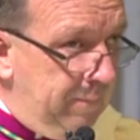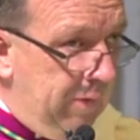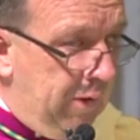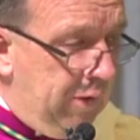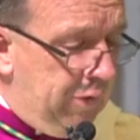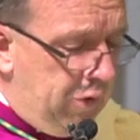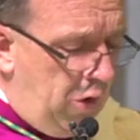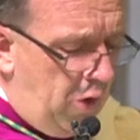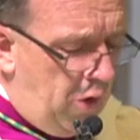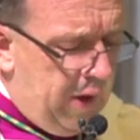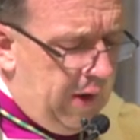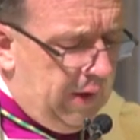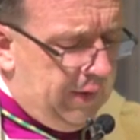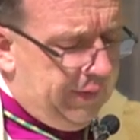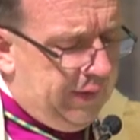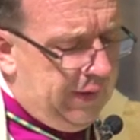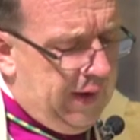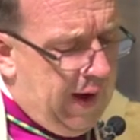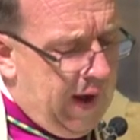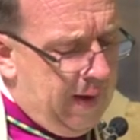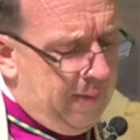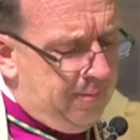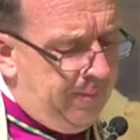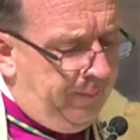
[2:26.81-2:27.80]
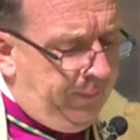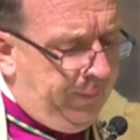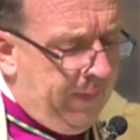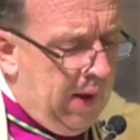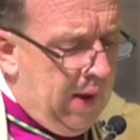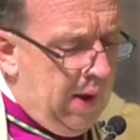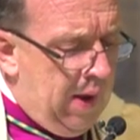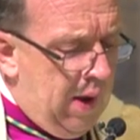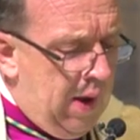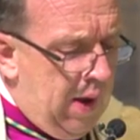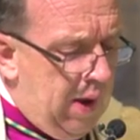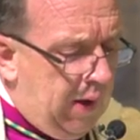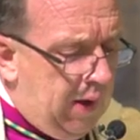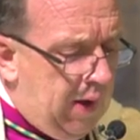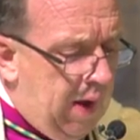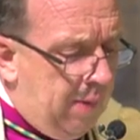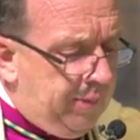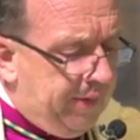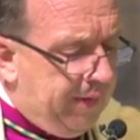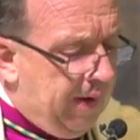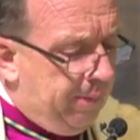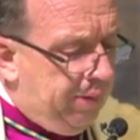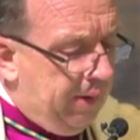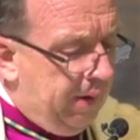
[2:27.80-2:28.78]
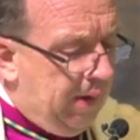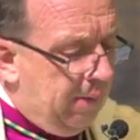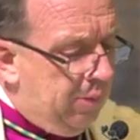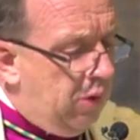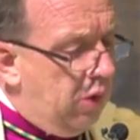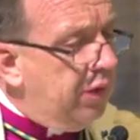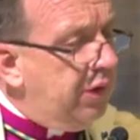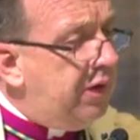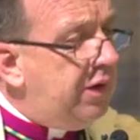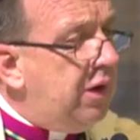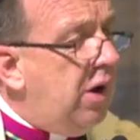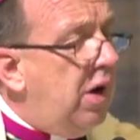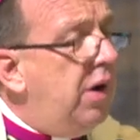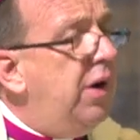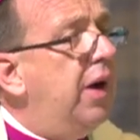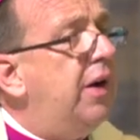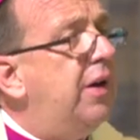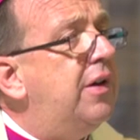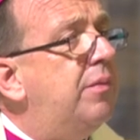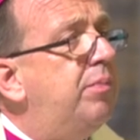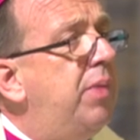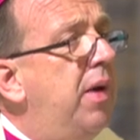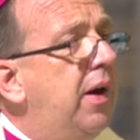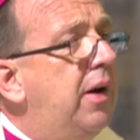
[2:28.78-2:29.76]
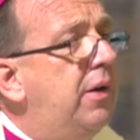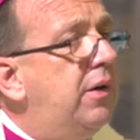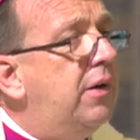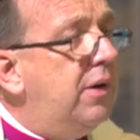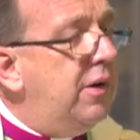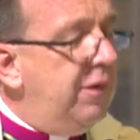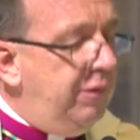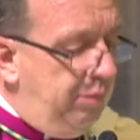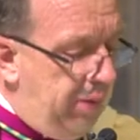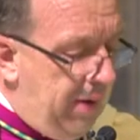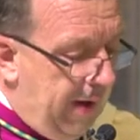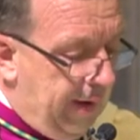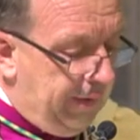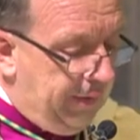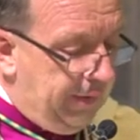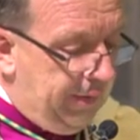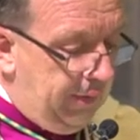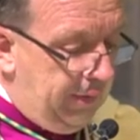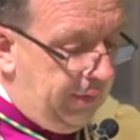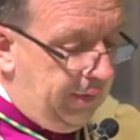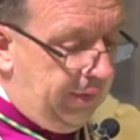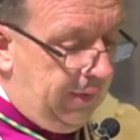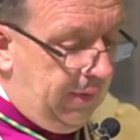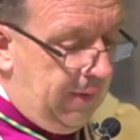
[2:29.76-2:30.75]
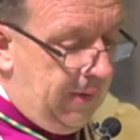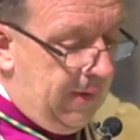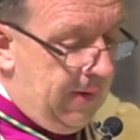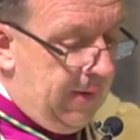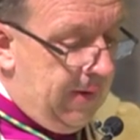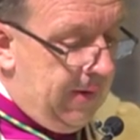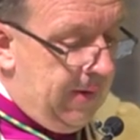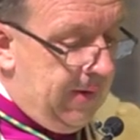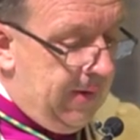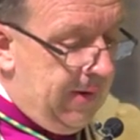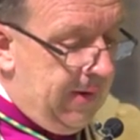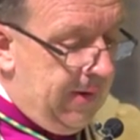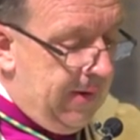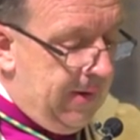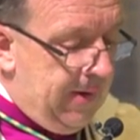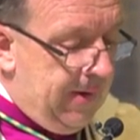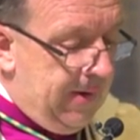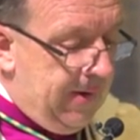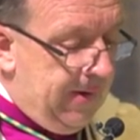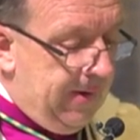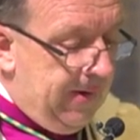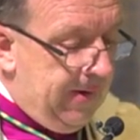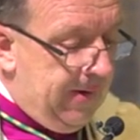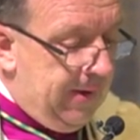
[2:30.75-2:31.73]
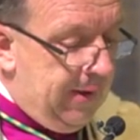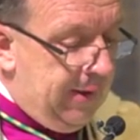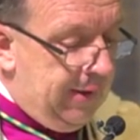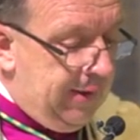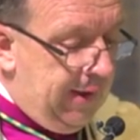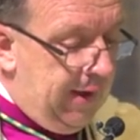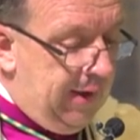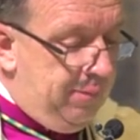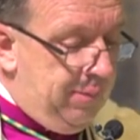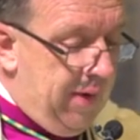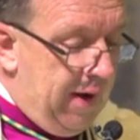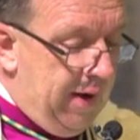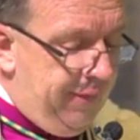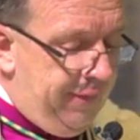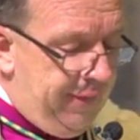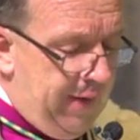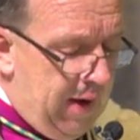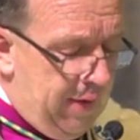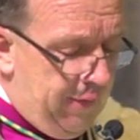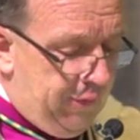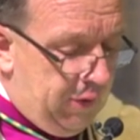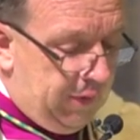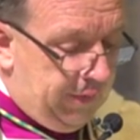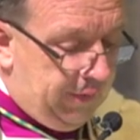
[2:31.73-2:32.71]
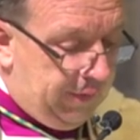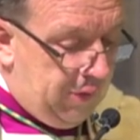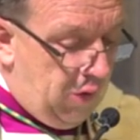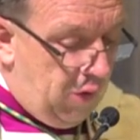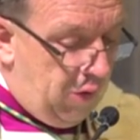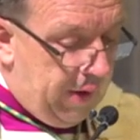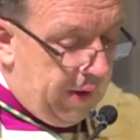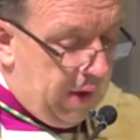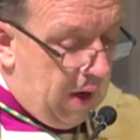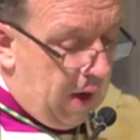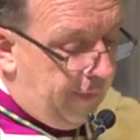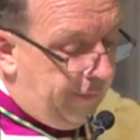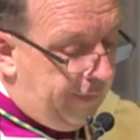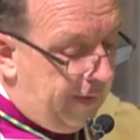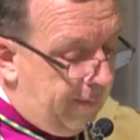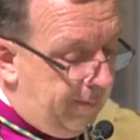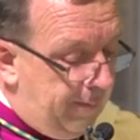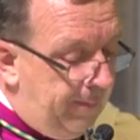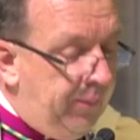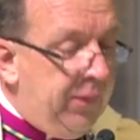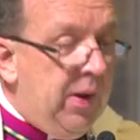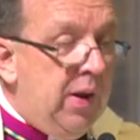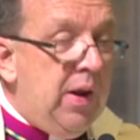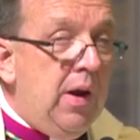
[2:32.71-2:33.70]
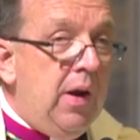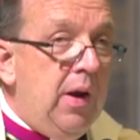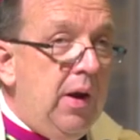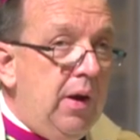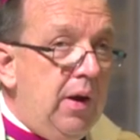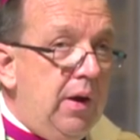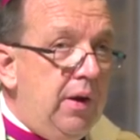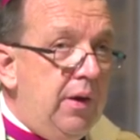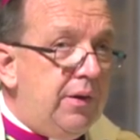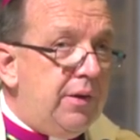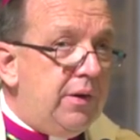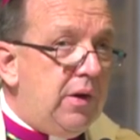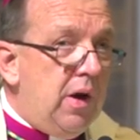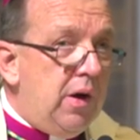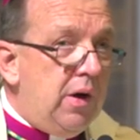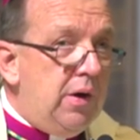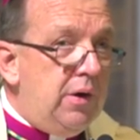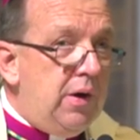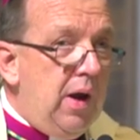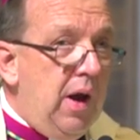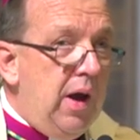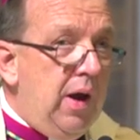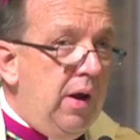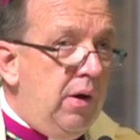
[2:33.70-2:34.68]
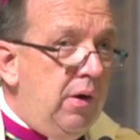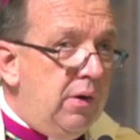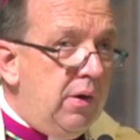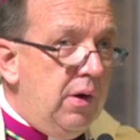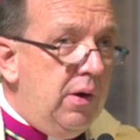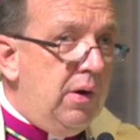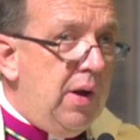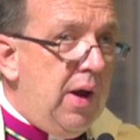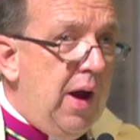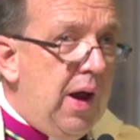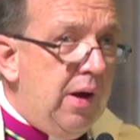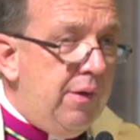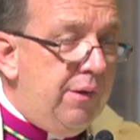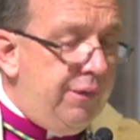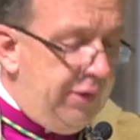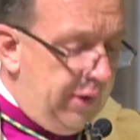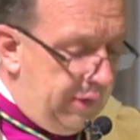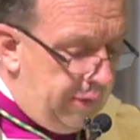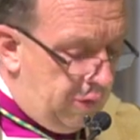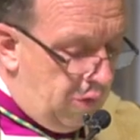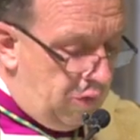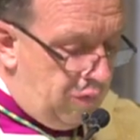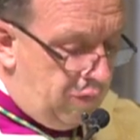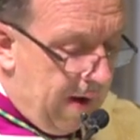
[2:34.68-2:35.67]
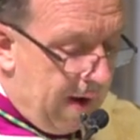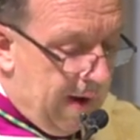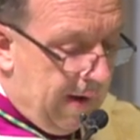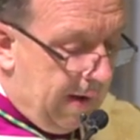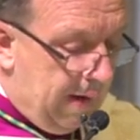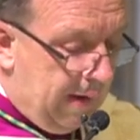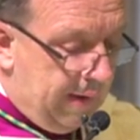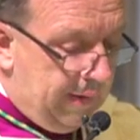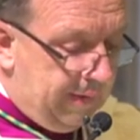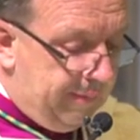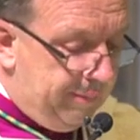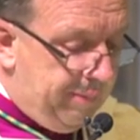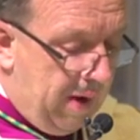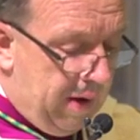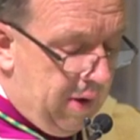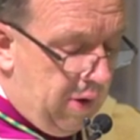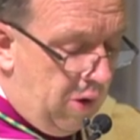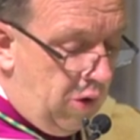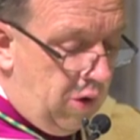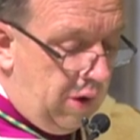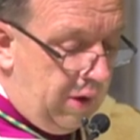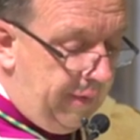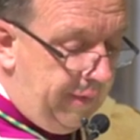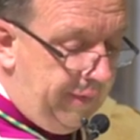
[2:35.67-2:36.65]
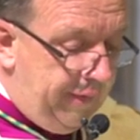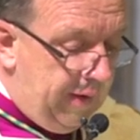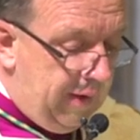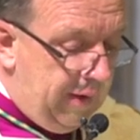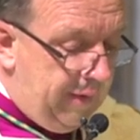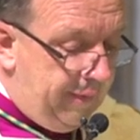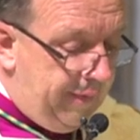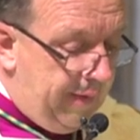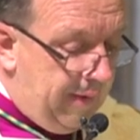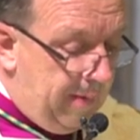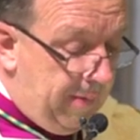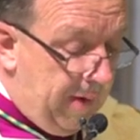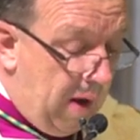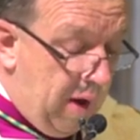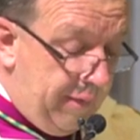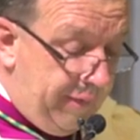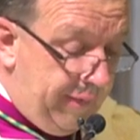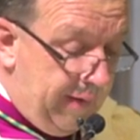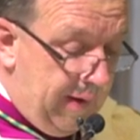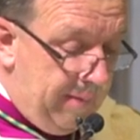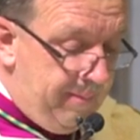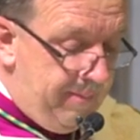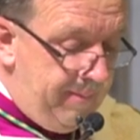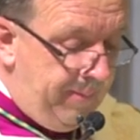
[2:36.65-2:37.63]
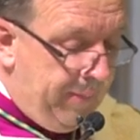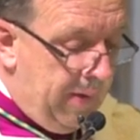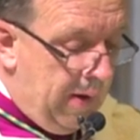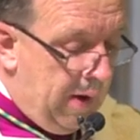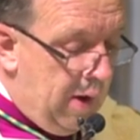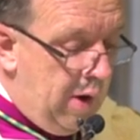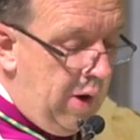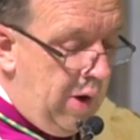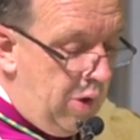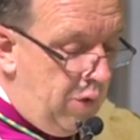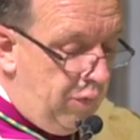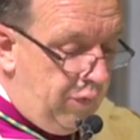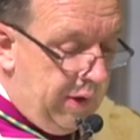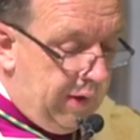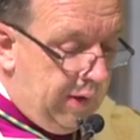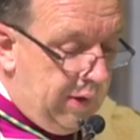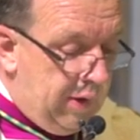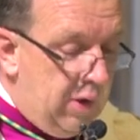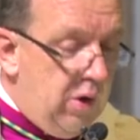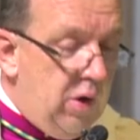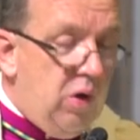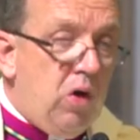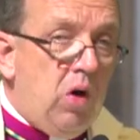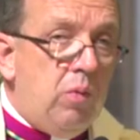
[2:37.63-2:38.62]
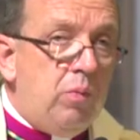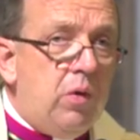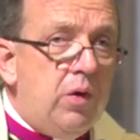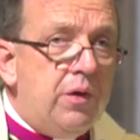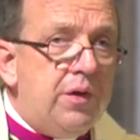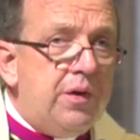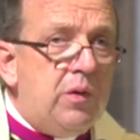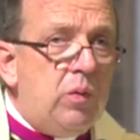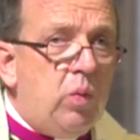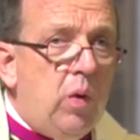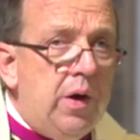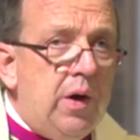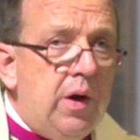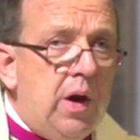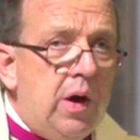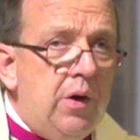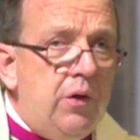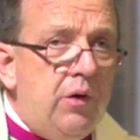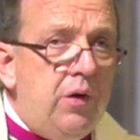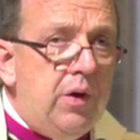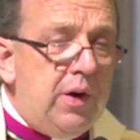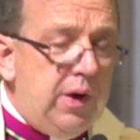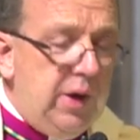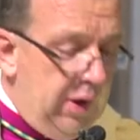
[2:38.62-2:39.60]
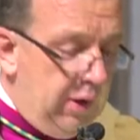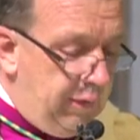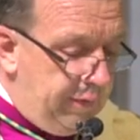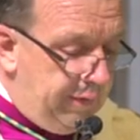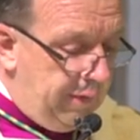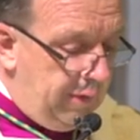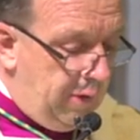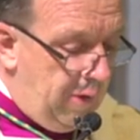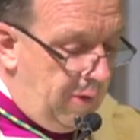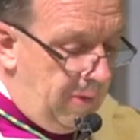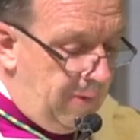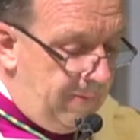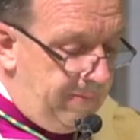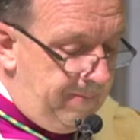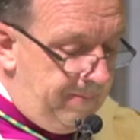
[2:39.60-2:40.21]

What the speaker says: Doyle's name comes up in the most unexpected of places. Indeed, my favourite story of him is contained in Alfred O'Rahilly's biography of him, written almost 100 years ago.